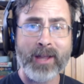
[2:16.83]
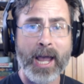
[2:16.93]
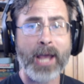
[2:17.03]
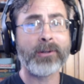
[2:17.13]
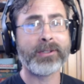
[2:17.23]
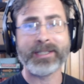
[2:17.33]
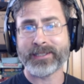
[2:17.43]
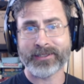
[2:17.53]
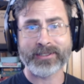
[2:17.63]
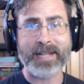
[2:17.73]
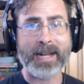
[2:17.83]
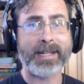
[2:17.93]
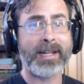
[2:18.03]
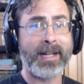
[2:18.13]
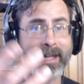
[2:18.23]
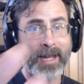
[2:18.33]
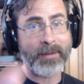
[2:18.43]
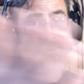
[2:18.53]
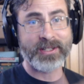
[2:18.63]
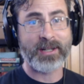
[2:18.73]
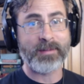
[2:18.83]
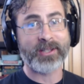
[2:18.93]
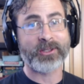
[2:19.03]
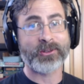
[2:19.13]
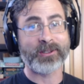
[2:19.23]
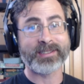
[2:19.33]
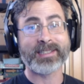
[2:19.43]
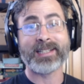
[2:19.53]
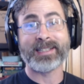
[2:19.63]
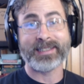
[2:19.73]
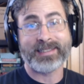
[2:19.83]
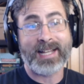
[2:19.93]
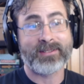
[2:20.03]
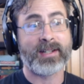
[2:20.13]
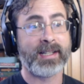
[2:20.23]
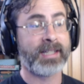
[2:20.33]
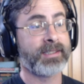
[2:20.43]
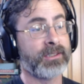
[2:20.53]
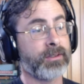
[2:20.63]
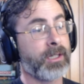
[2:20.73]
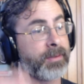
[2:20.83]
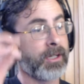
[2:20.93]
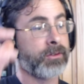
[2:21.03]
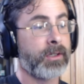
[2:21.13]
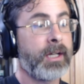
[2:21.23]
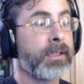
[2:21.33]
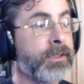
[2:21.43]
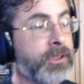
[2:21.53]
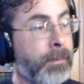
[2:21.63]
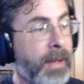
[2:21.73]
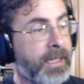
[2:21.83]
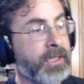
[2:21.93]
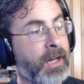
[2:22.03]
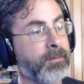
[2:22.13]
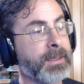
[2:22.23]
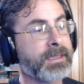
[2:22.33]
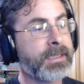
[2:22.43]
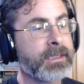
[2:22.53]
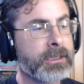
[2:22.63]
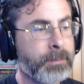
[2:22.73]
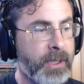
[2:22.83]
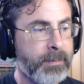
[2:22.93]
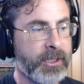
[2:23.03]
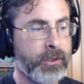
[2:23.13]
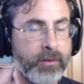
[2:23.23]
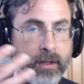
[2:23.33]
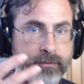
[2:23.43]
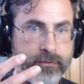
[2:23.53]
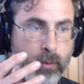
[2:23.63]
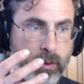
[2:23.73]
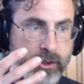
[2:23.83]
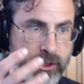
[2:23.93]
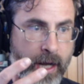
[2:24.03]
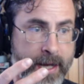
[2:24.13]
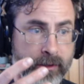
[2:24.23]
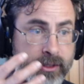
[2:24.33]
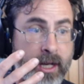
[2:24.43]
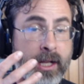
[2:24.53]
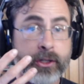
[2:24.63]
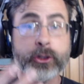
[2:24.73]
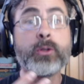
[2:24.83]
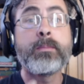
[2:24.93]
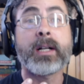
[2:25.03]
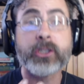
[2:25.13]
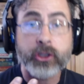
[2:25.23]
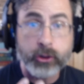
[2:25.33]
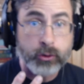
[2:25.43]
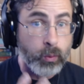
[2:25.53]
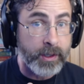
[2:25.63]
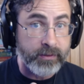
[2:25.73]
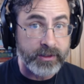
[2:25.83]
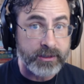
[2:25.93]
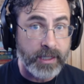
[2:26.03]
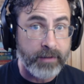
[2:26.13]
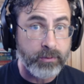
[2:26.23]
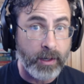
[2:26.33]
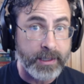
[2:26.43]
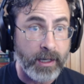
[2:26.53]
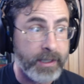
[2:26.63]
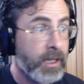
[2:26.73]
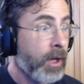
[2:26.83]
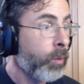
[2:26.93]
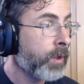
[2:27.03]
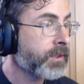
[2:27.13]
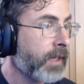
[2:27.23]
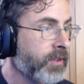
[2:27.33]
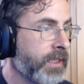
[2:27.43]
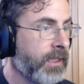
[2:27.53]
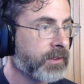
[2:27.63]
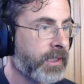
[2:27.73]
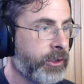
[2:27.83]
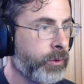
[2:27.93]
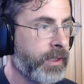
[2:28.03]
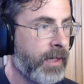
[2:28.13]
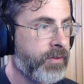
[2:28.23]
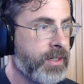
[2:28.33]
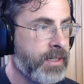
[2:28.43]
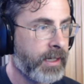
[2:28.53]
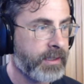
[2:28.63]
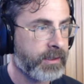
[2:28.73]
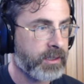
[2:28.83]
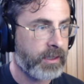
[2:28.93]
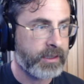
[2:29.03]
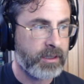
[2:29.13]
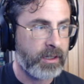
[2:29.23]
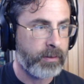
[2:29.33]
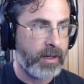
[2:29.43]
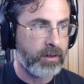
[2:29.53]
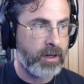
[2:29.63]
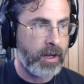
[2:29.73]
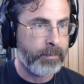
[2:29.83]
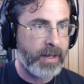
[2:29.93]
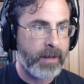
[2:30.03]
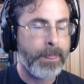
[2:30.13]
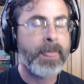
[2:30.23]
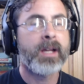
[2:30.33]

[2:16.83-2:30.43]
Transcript: I don't need to understand it. I'm just going to make the shorts because that's what I like to do. Here we go, though. Let's jump back into governments. This is pretty big. You've got 4 styles. You must choose one of these, FYI. Whereas everything else, like you can have nothing selected on ground combat.